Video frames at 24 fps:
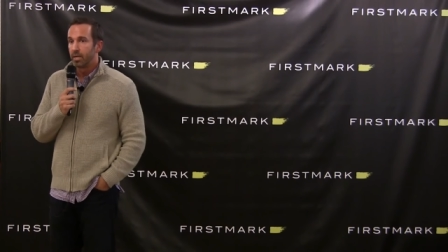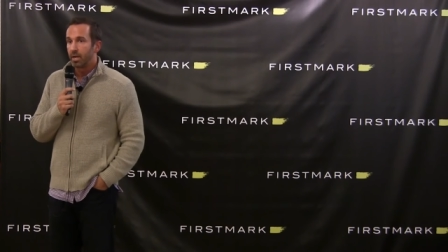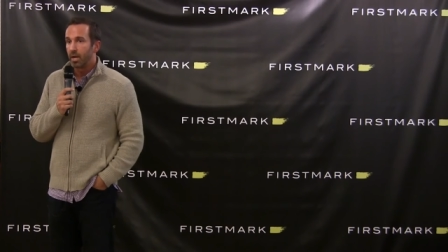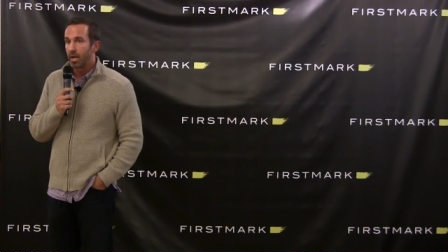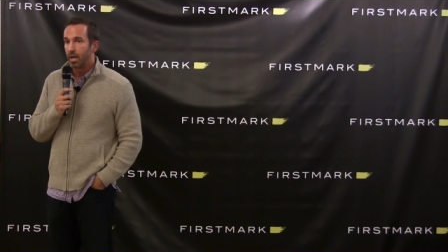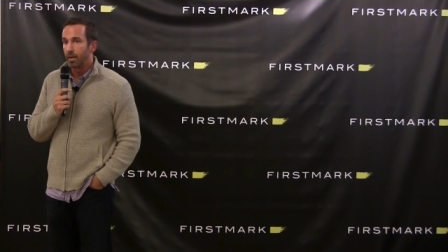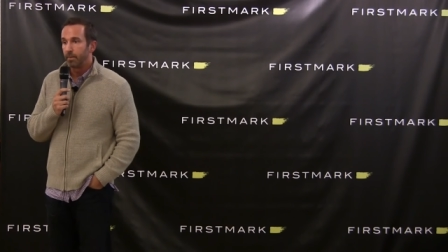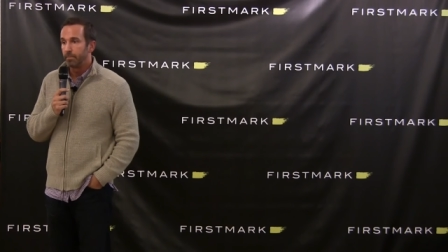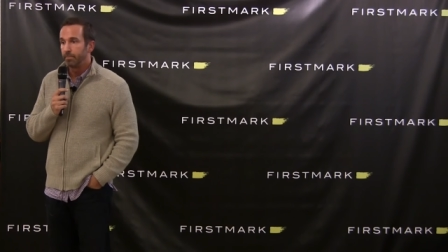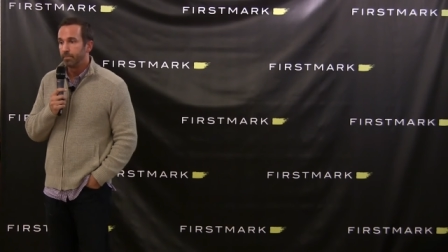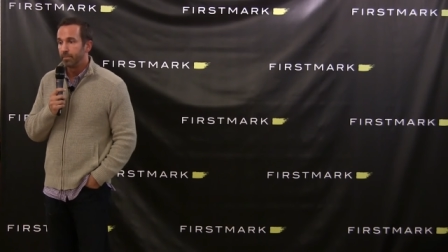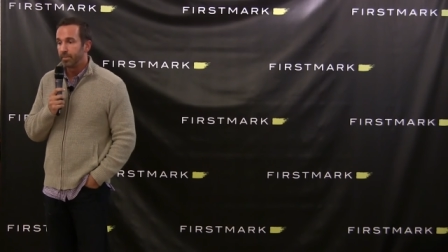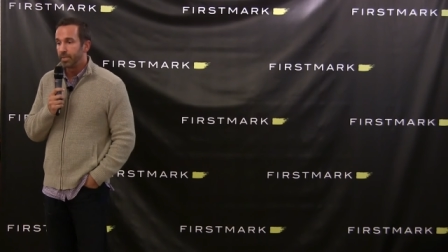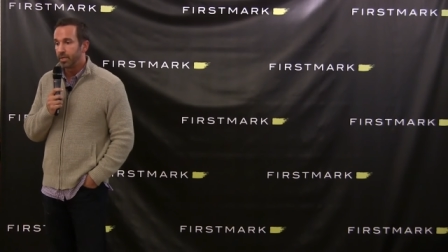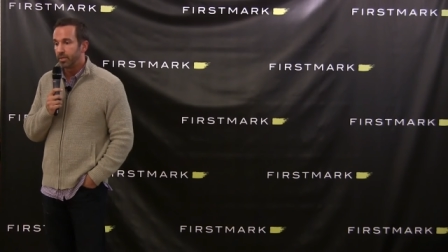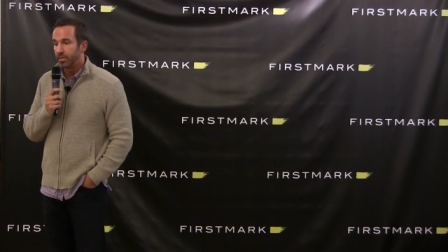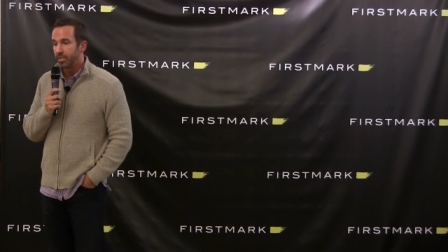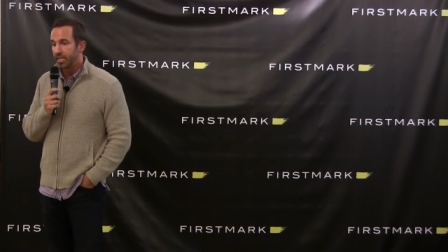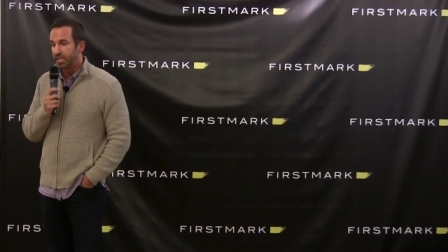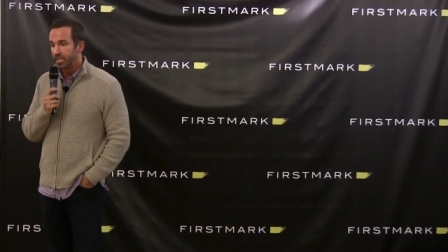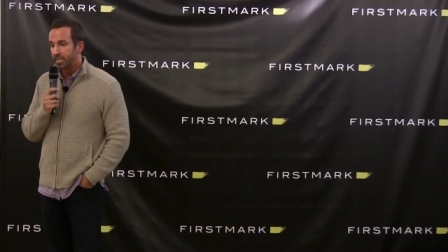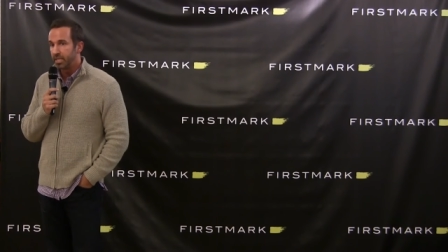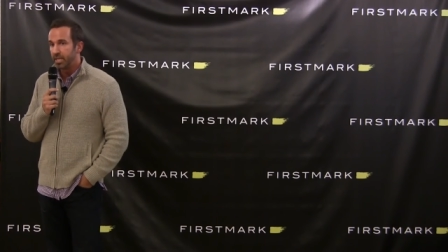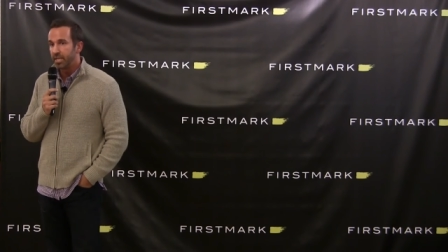Um, you know,
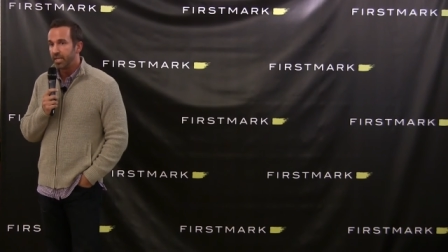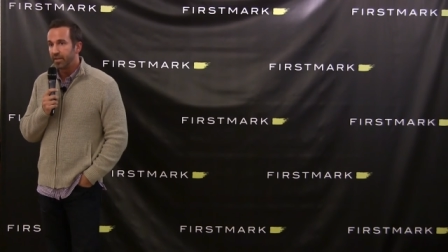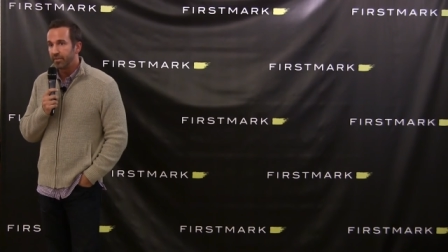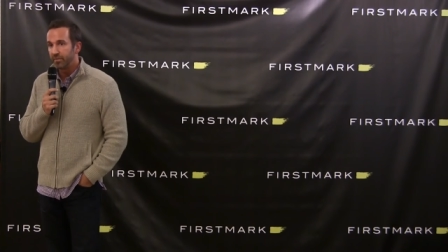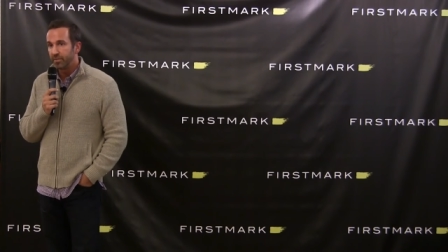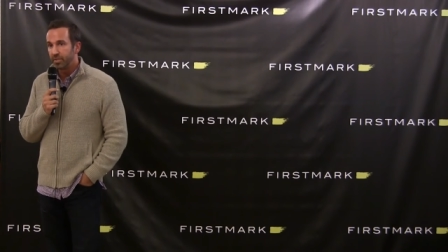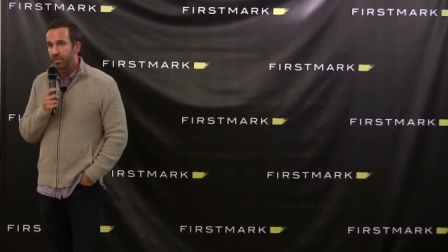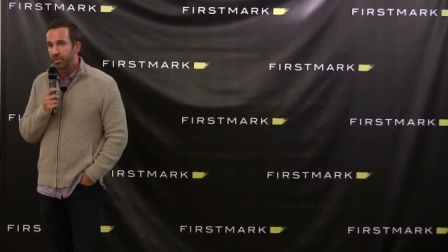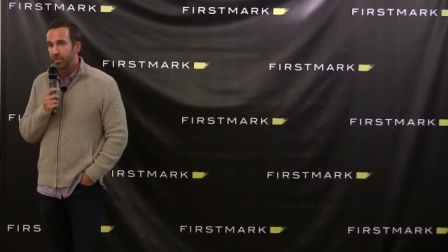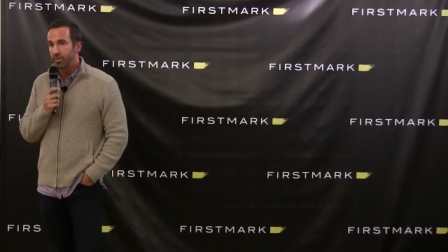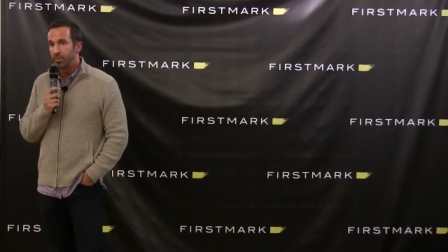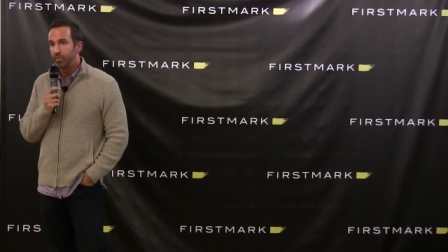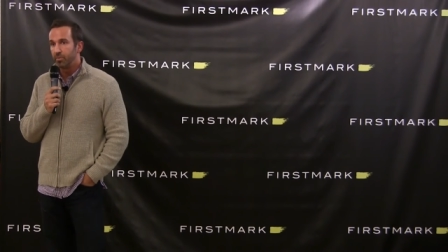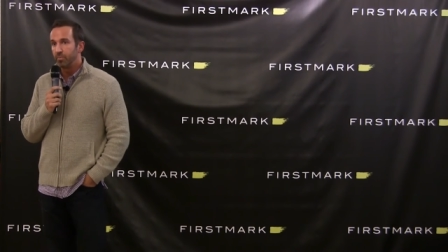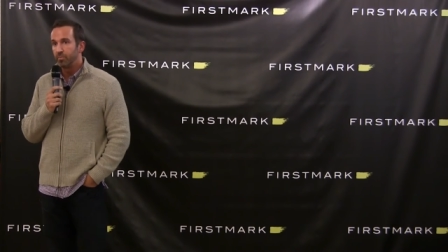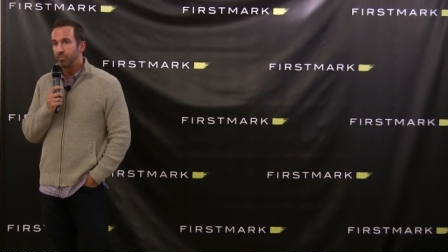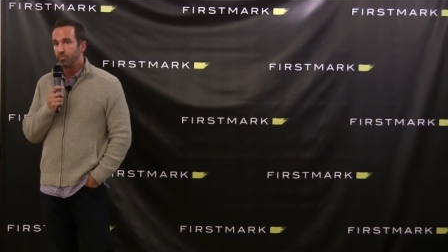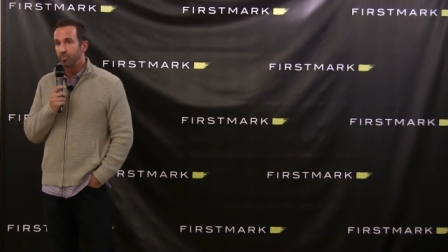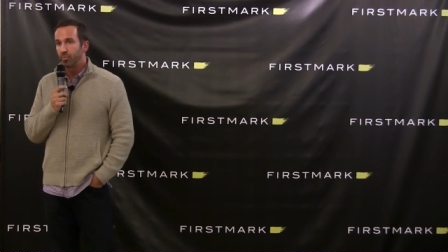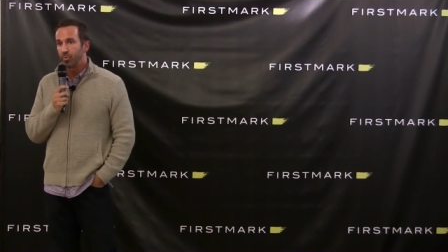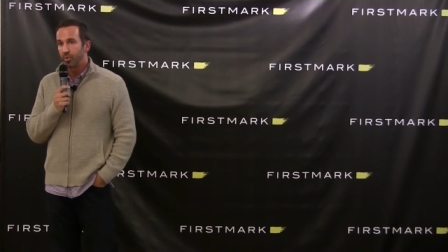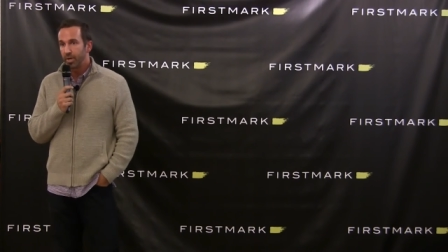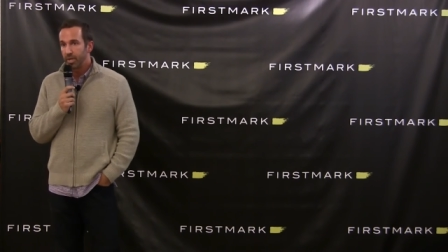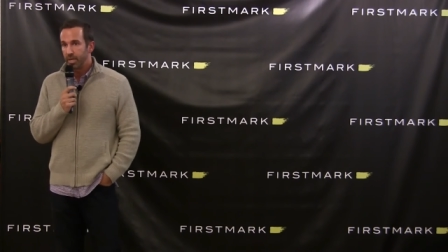Disney gives you
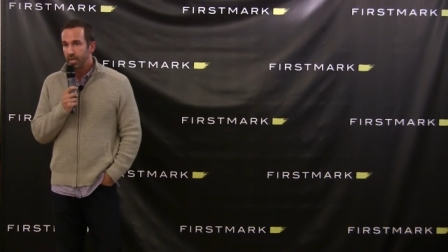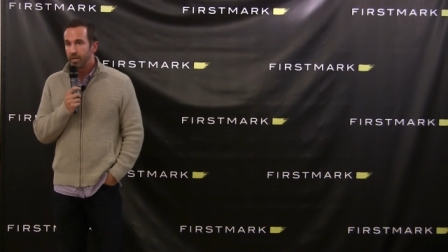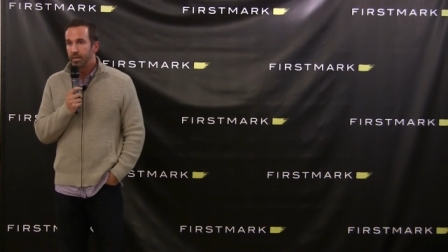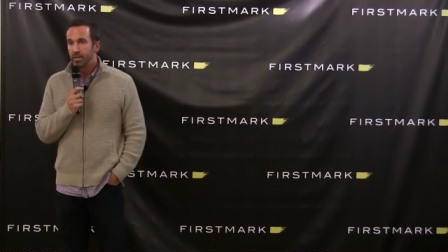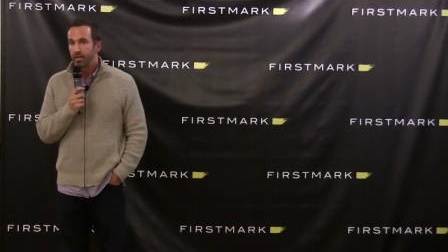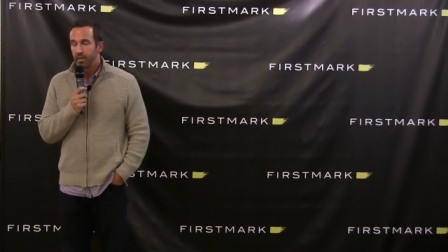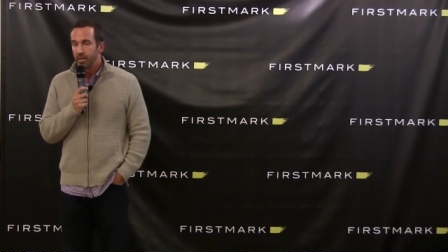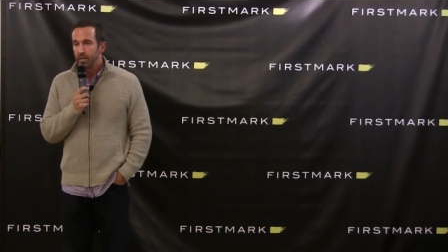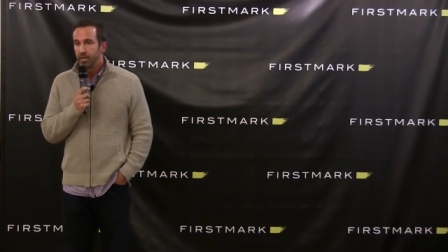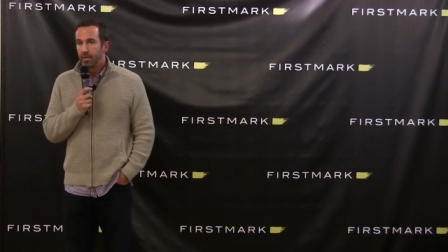pretty,